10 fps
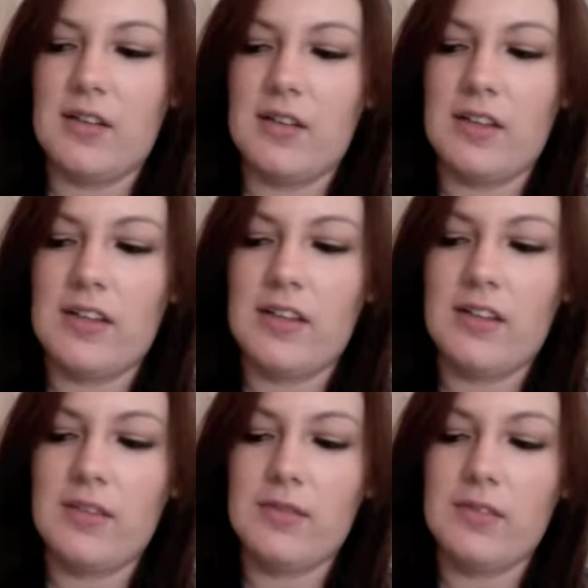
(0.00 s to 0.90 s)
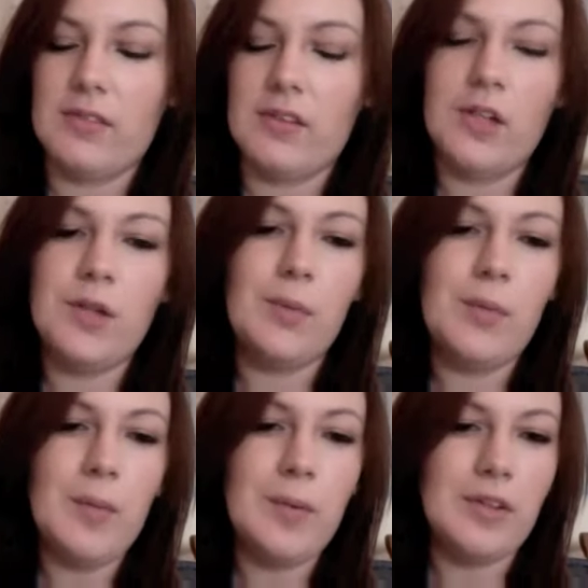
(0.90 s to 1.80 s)
like, I know
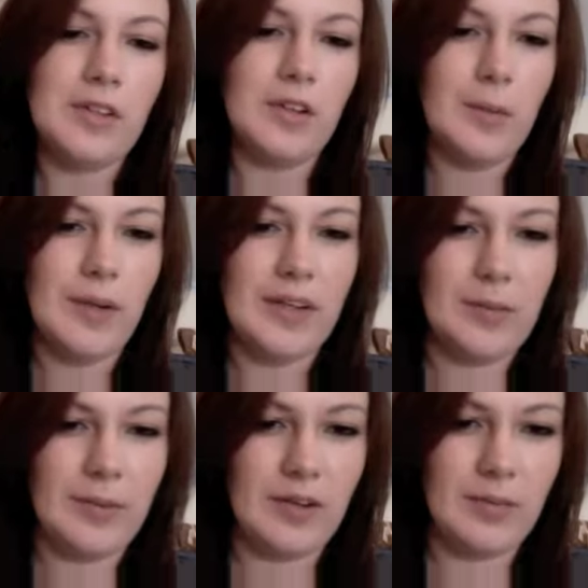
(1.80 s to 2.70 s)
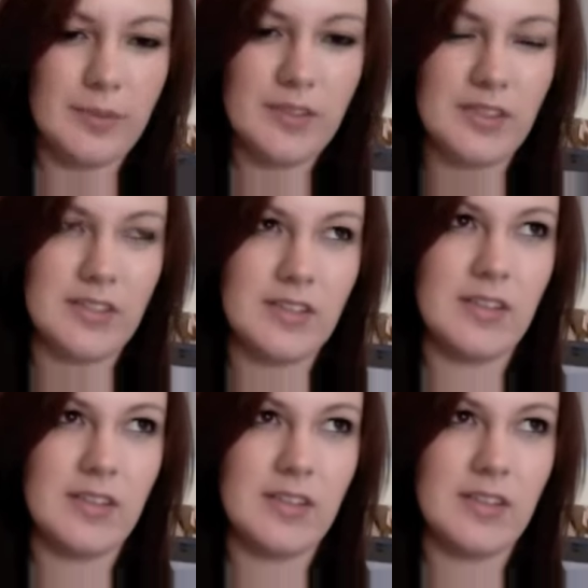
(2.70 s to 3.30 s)
people complain about Batiste.